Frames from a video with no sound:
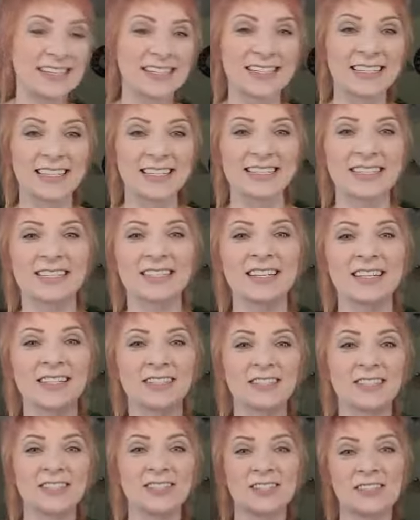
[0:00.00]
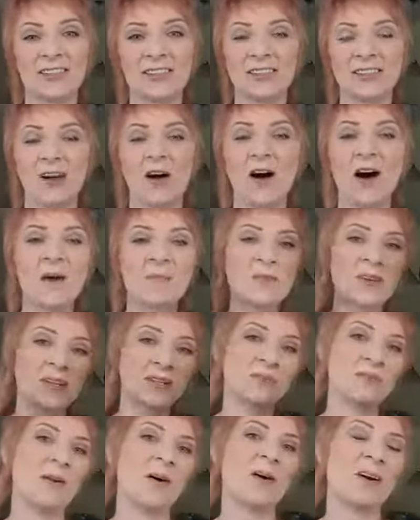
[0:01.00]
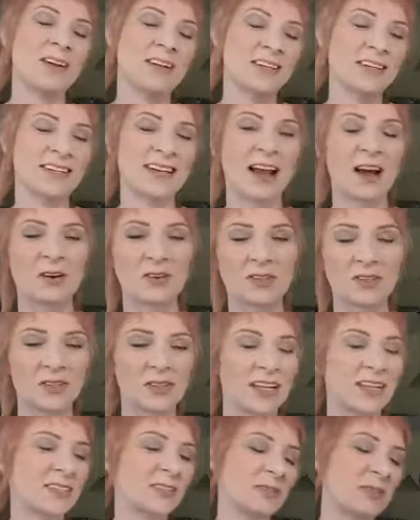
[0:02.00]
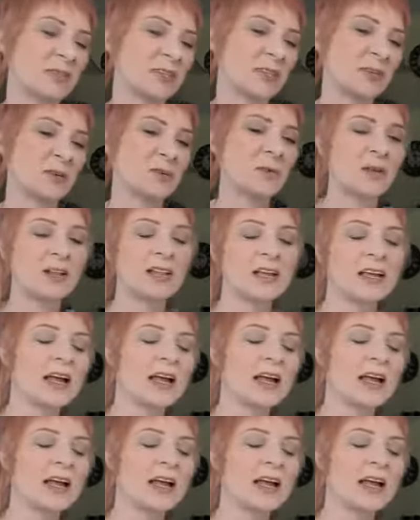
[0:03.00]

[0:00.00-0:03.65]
It's hopping the pond now, so that's really cool.